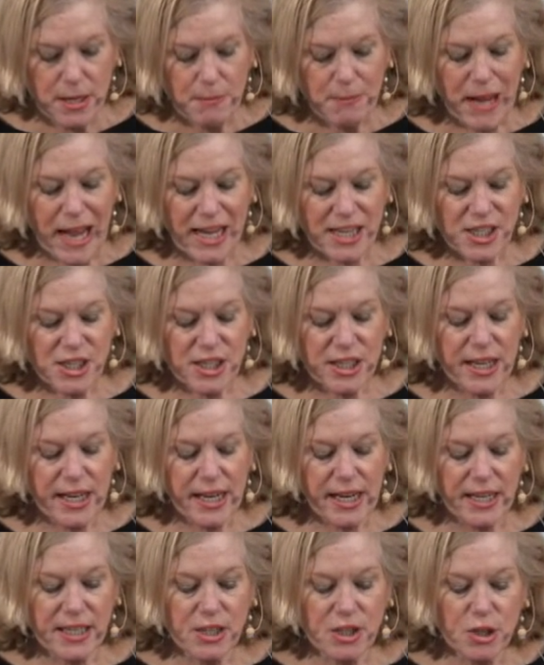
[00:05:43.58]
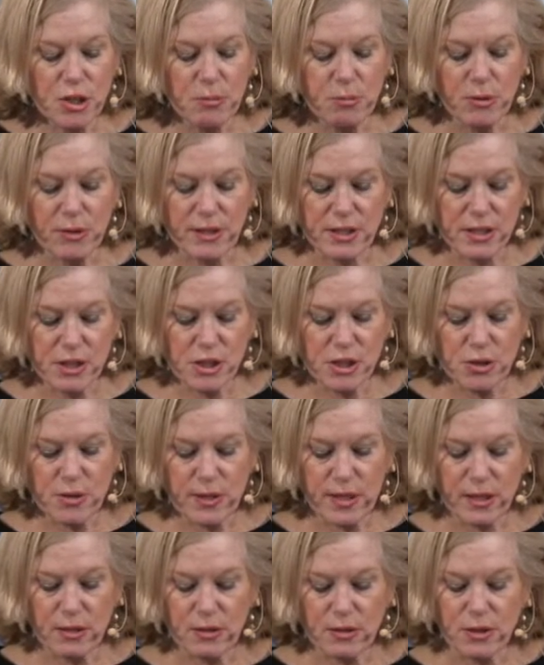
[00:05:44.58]
Passion and exuberance,
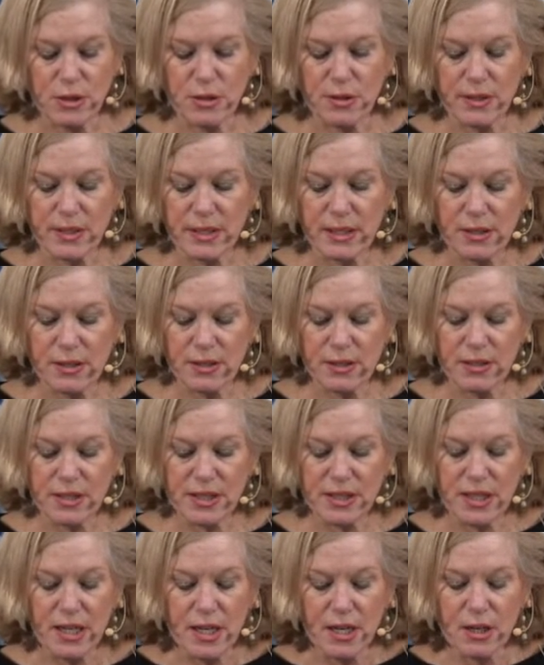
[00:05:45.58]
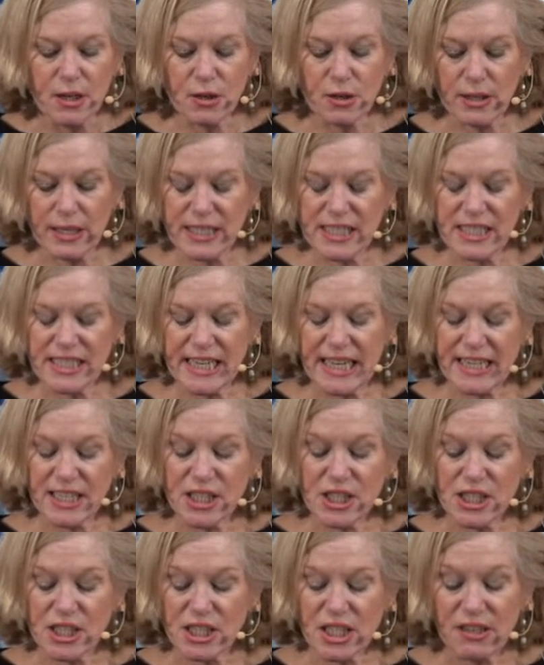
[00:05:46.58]
critical during the early
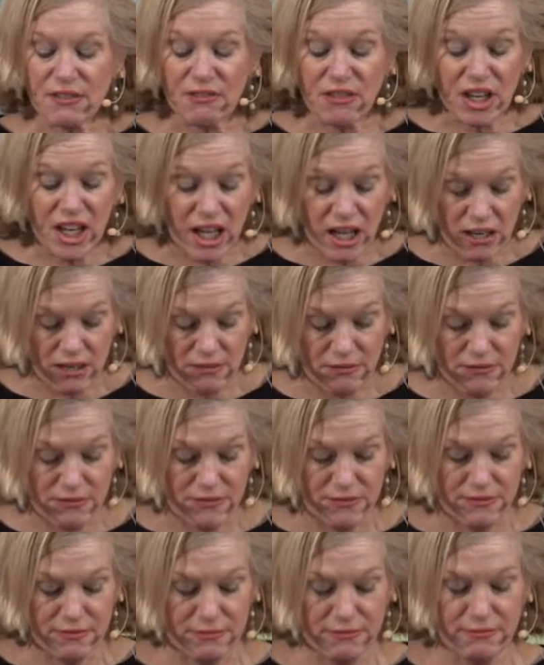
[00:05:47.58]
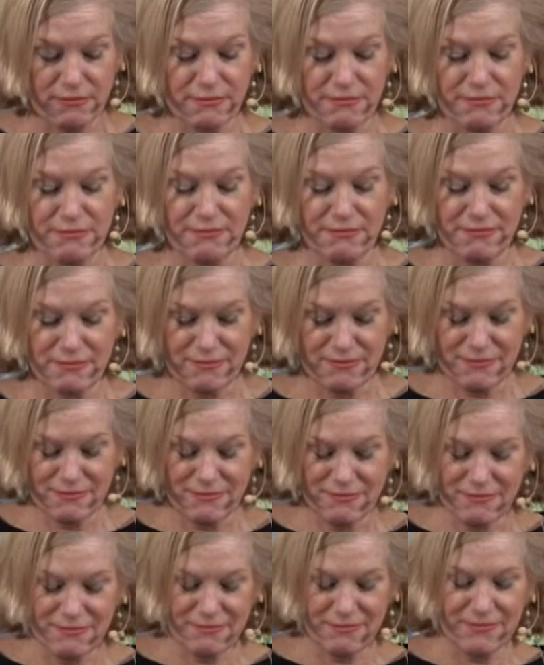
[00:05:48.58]
stages of love.
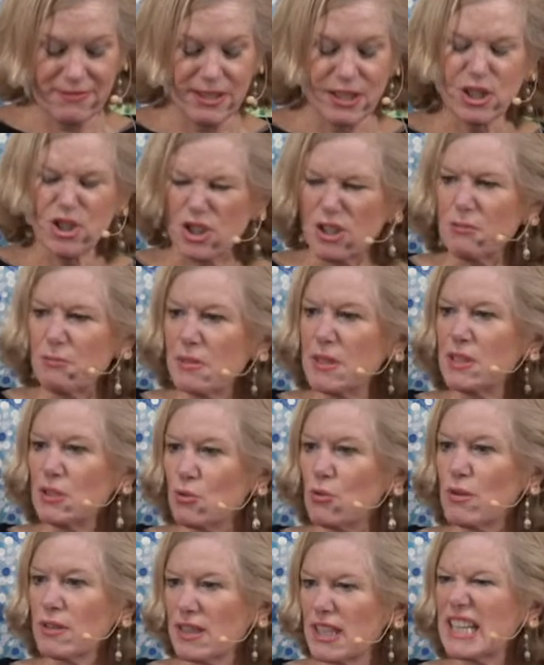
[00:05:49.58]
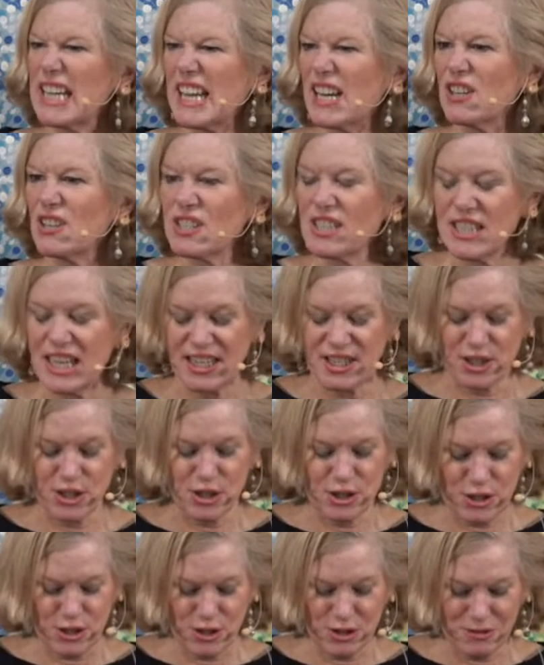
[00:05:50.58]
It should be toward the later
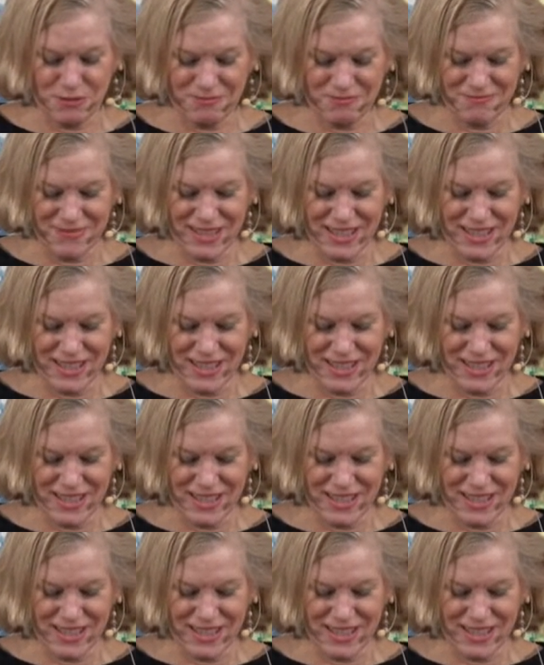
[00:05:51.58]
stages, too.